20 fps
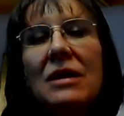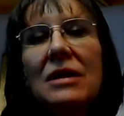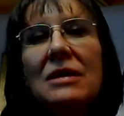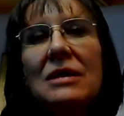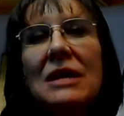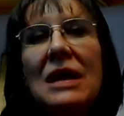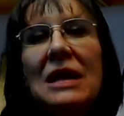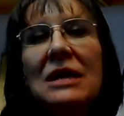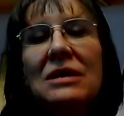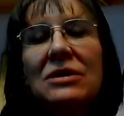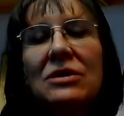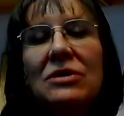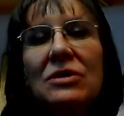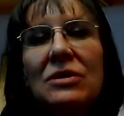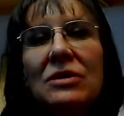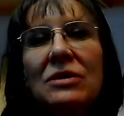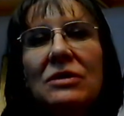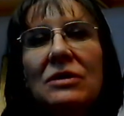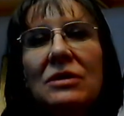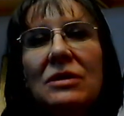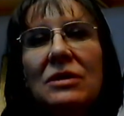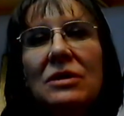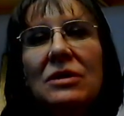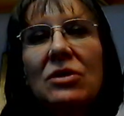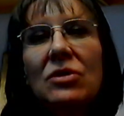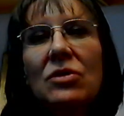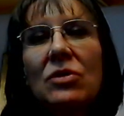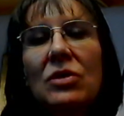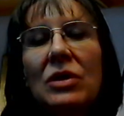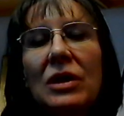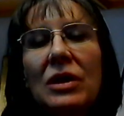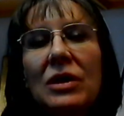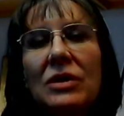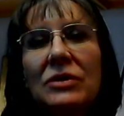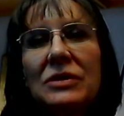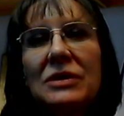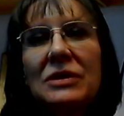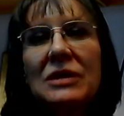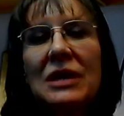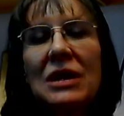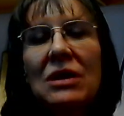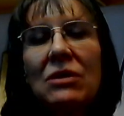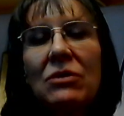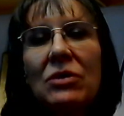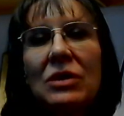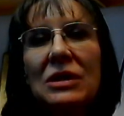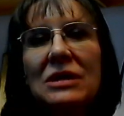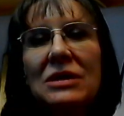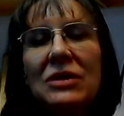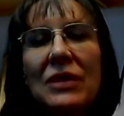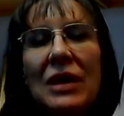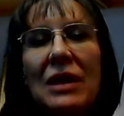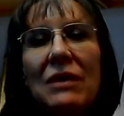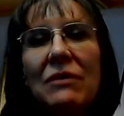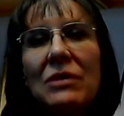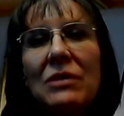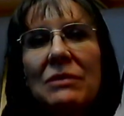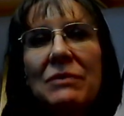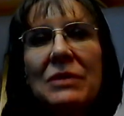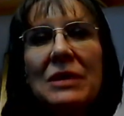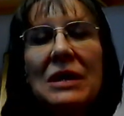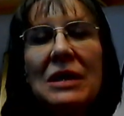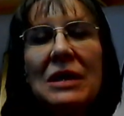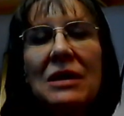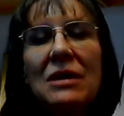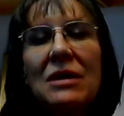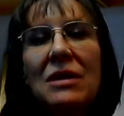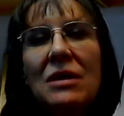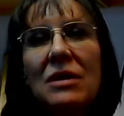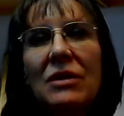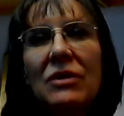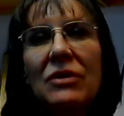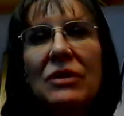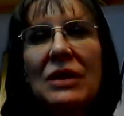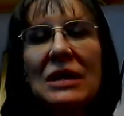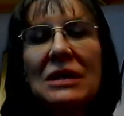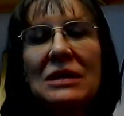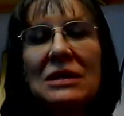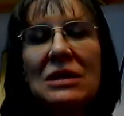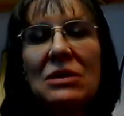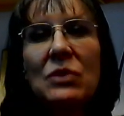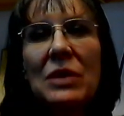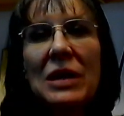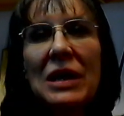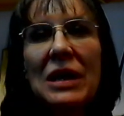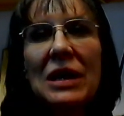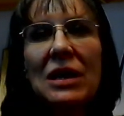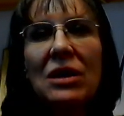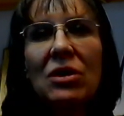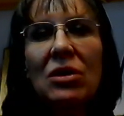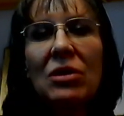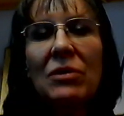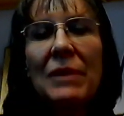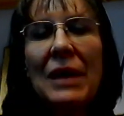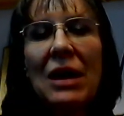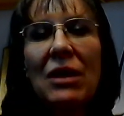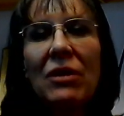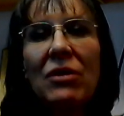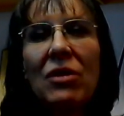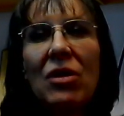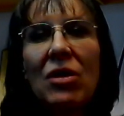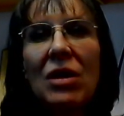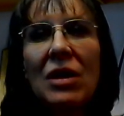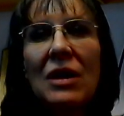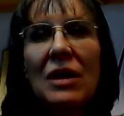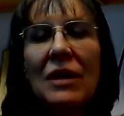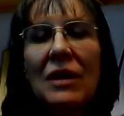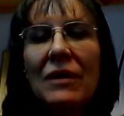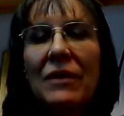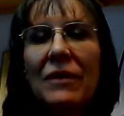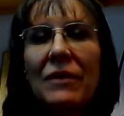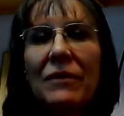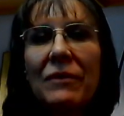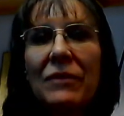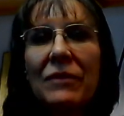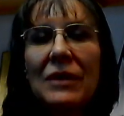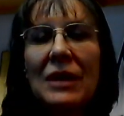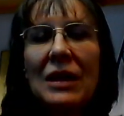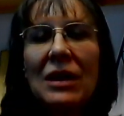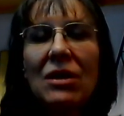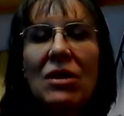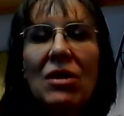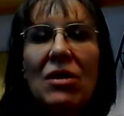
nasal corticosteroids, so that would be things that we hear about that